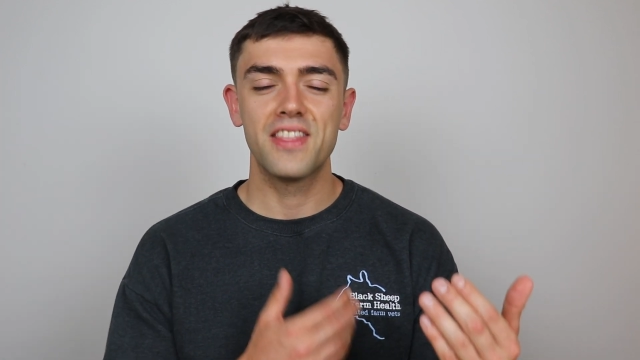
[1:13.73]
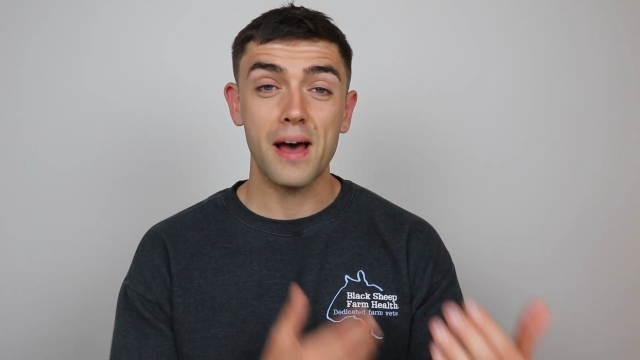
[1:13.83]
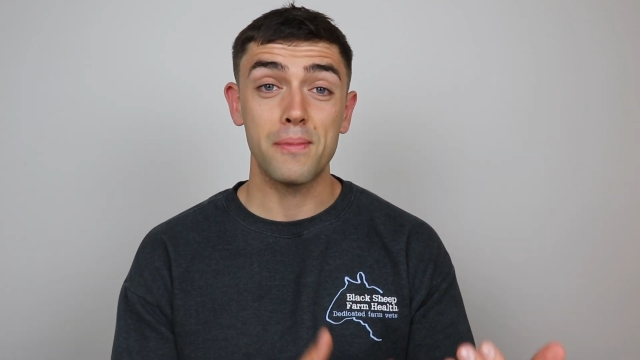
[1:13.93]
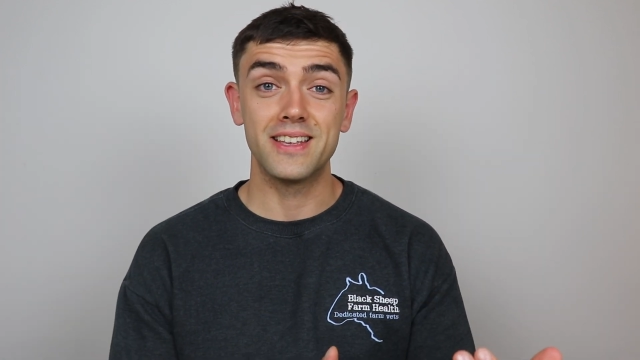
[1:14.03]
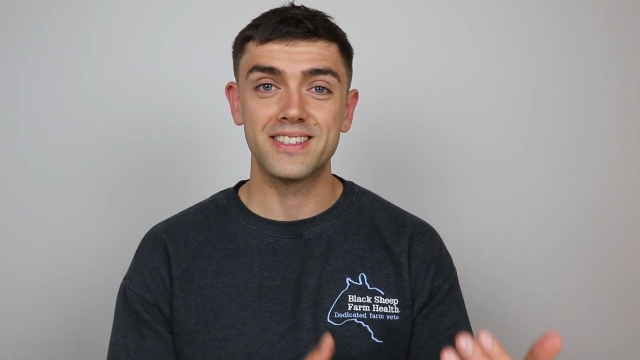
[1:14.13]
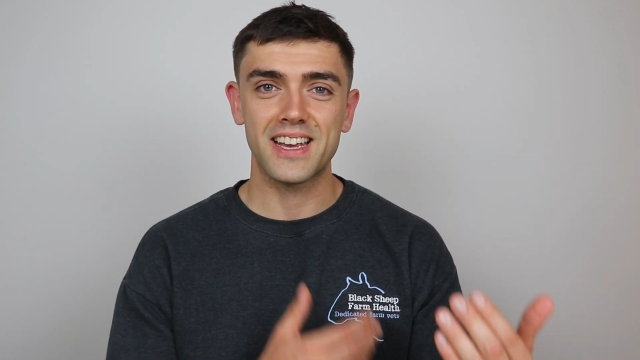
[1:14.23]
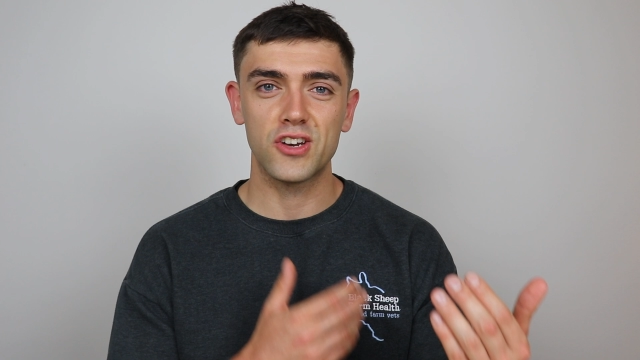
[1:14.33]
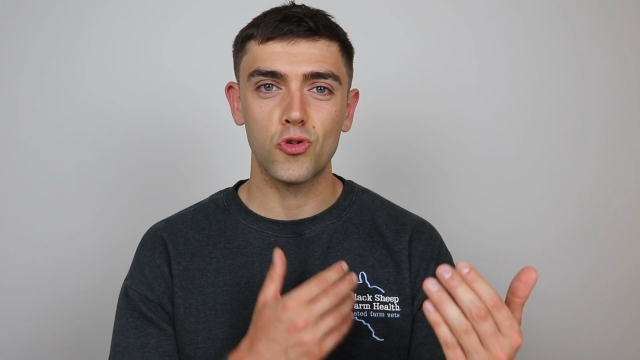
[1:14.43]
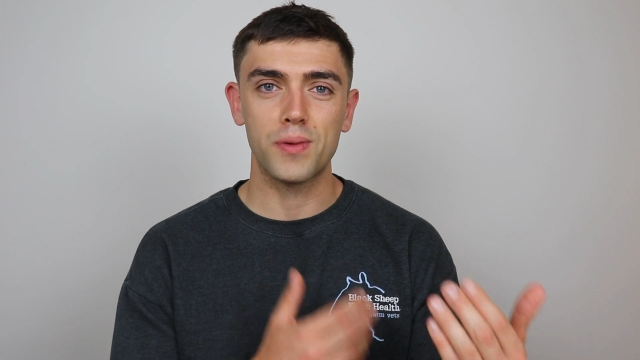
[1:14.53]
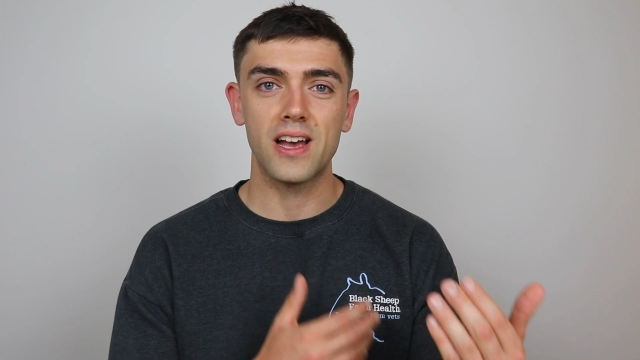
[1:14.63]
That means they
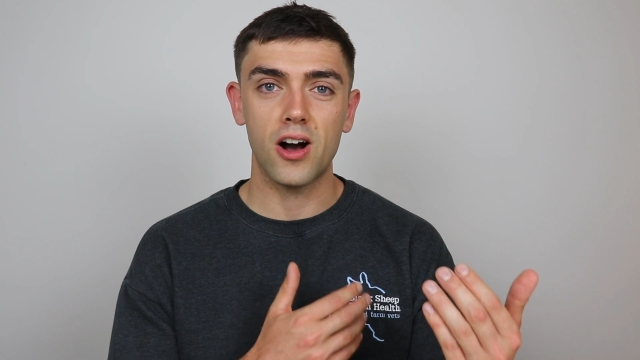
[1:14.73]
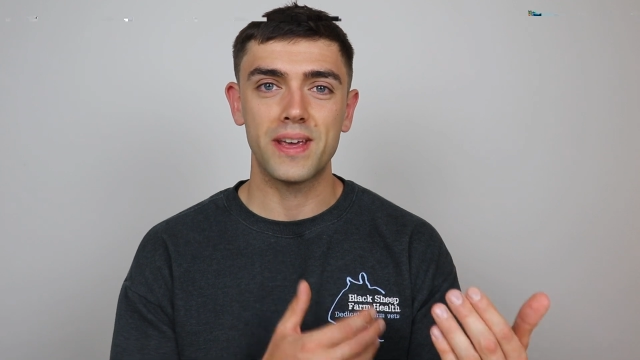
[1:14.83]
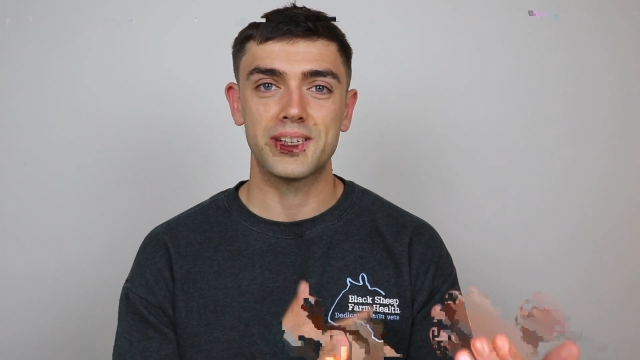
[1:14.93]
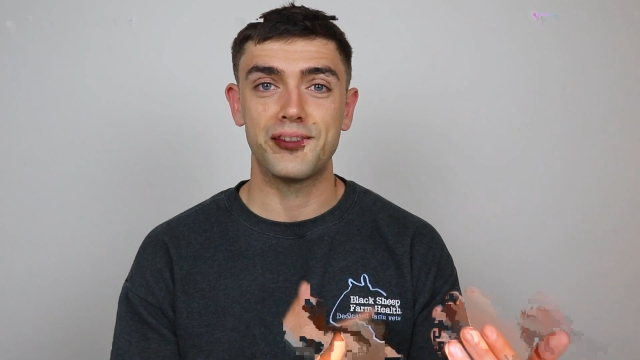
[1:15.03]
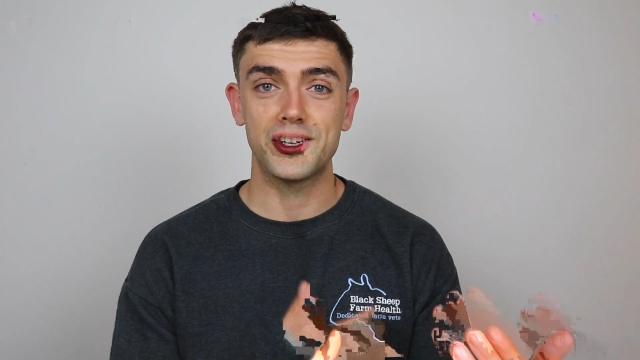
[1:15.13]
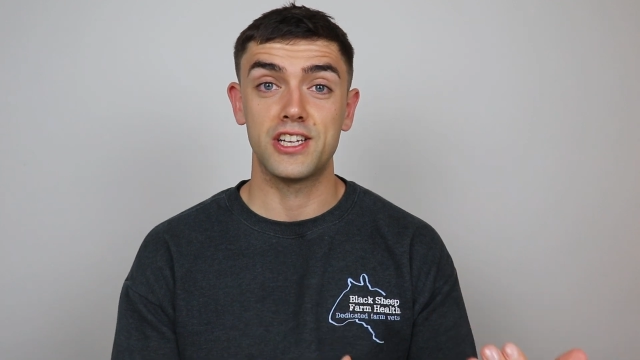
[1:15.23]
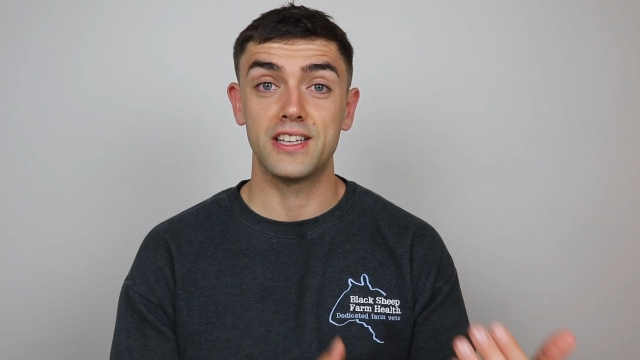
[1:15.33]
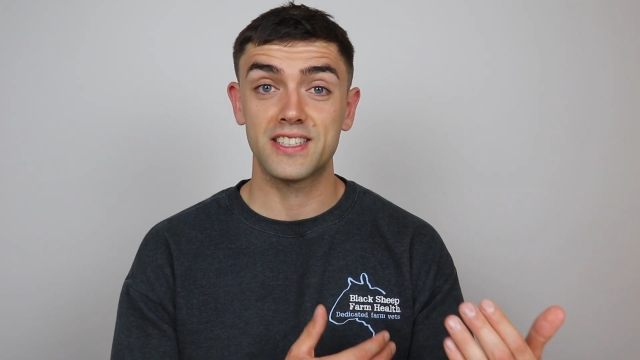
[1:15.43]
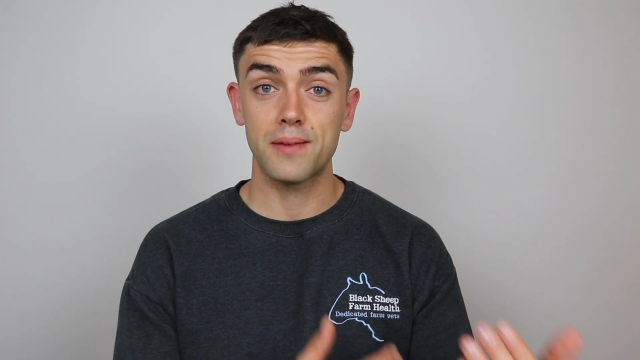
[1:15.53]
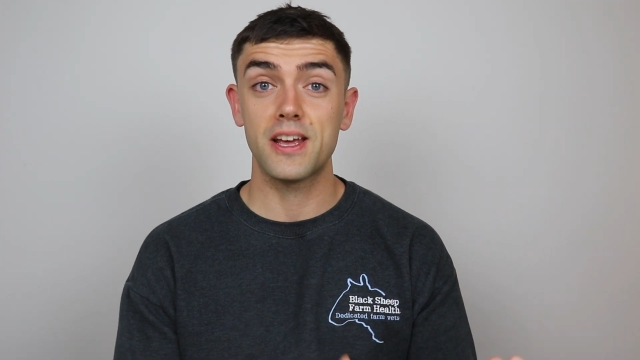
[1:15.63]
can all be artificially
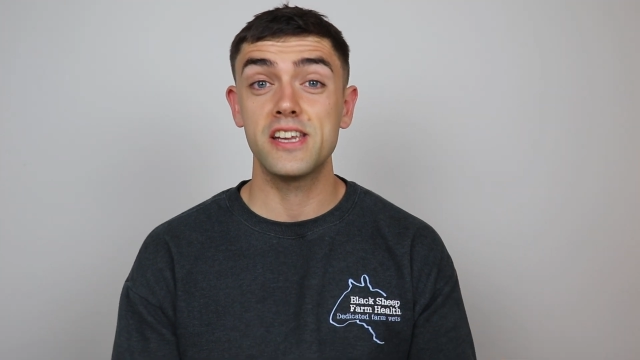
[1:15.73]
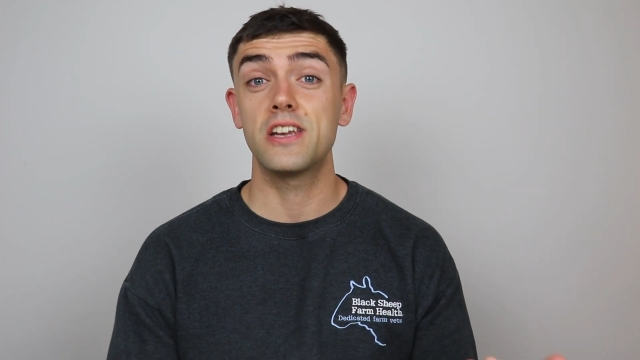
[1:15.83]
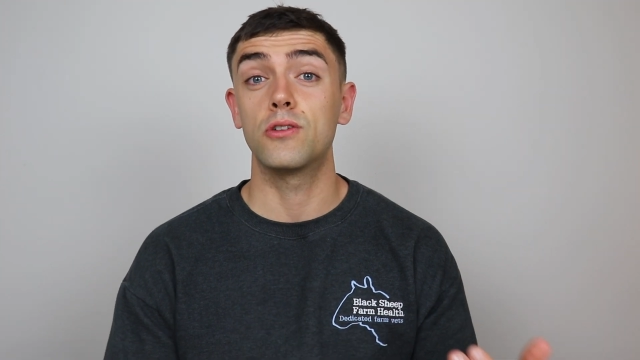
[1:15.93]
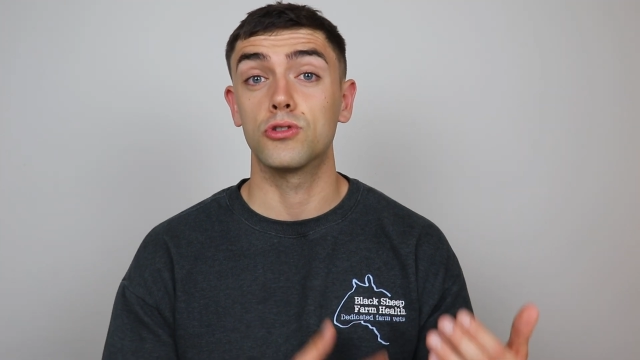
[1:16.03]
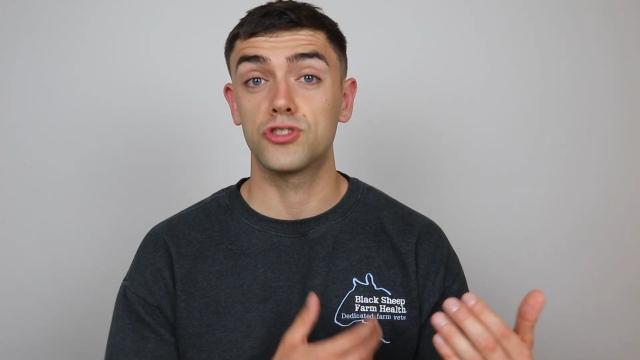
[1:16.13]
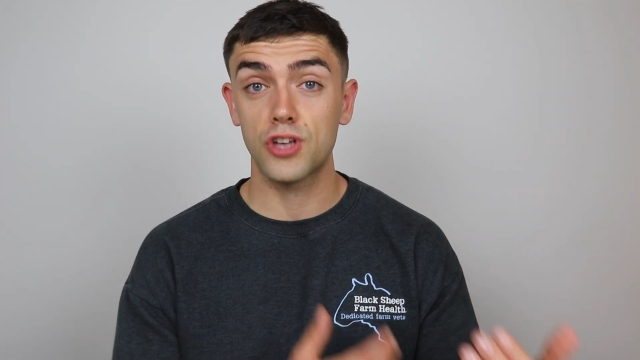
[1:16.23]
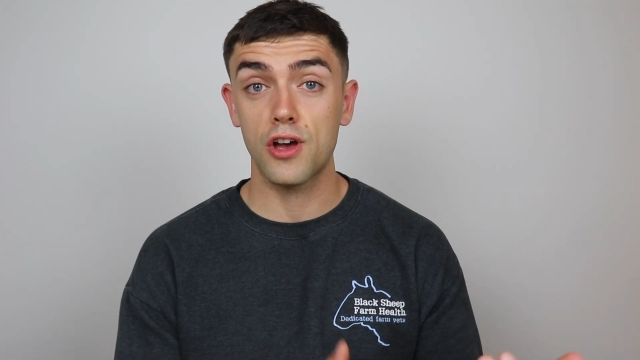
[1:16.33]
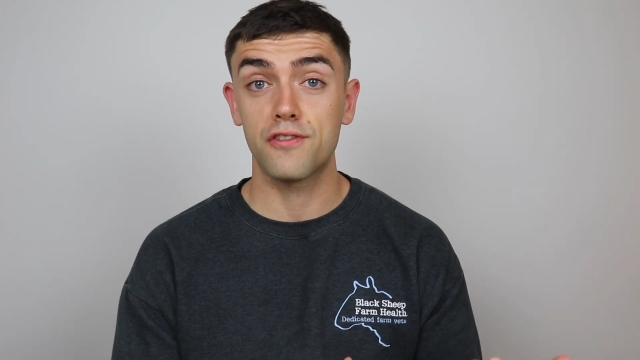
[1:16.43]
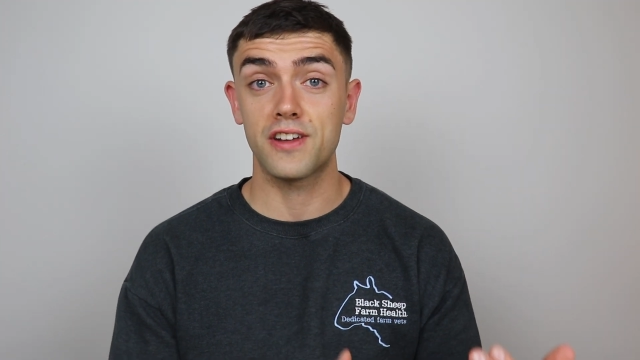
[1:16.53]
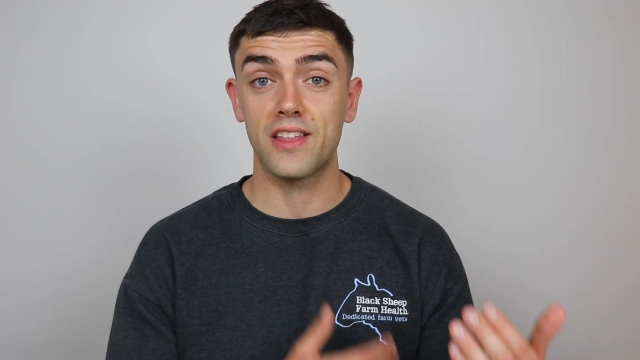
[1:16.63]
inseminated or
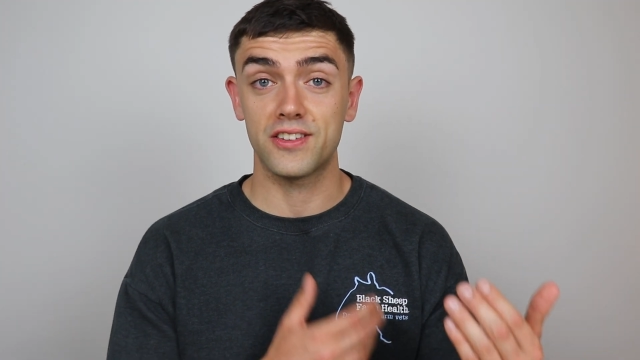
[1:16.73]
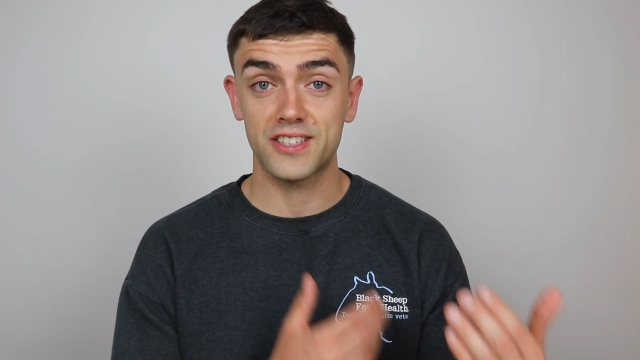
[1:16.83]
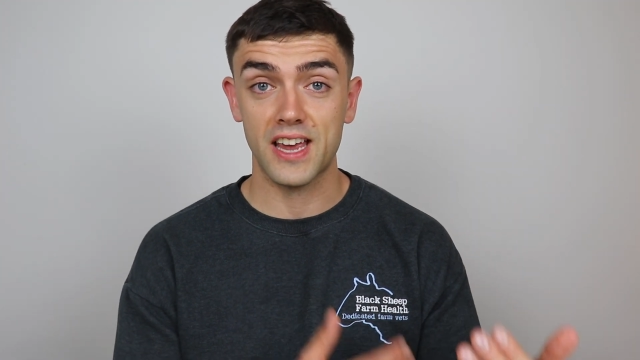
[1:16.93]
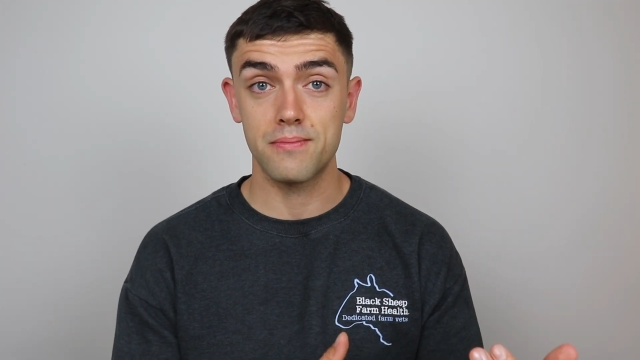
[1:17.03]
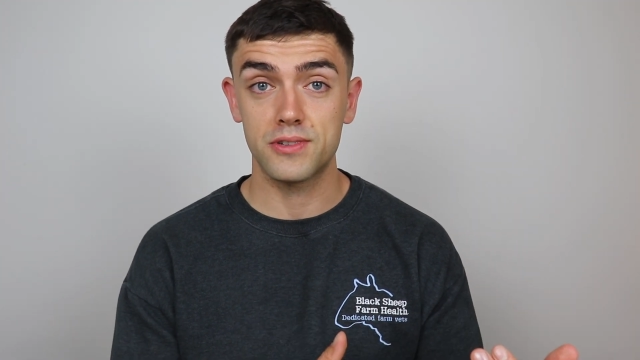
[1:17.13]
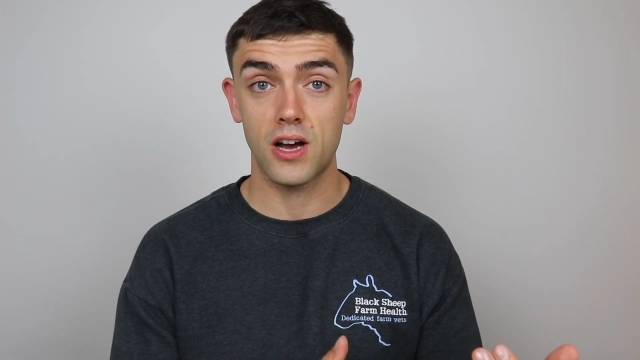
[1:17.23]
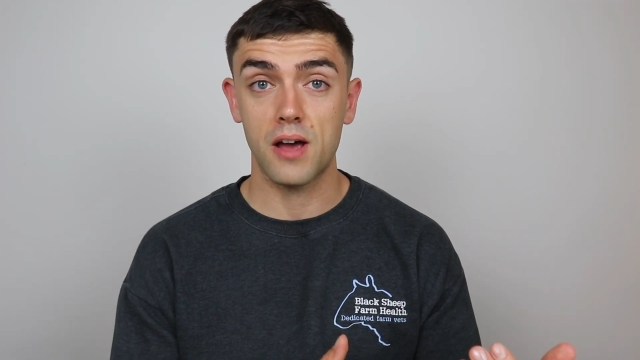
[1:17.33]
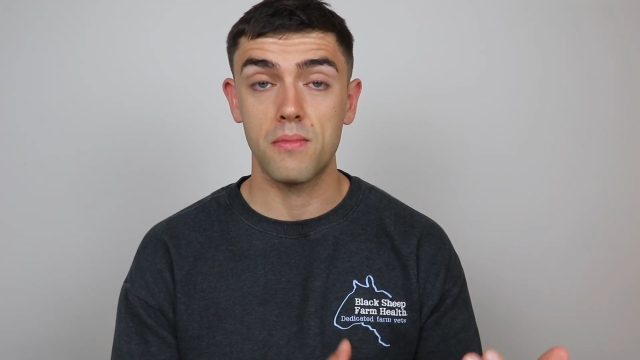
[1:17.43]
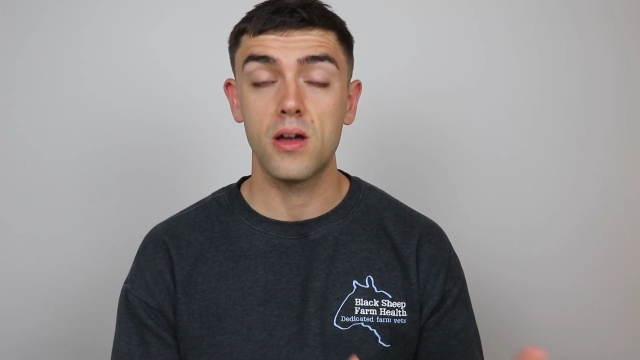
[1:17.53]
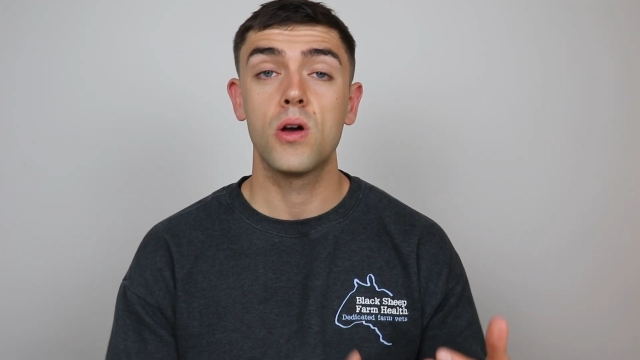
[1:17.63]
served at the same
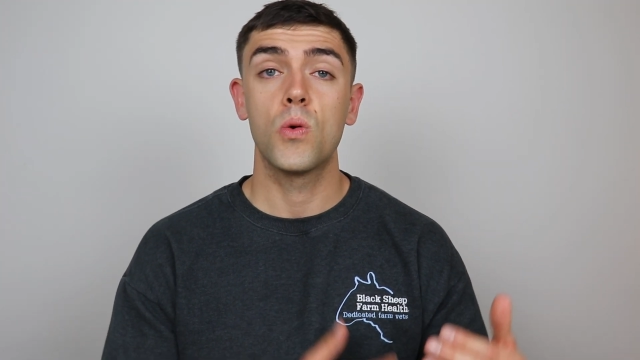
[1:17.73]
time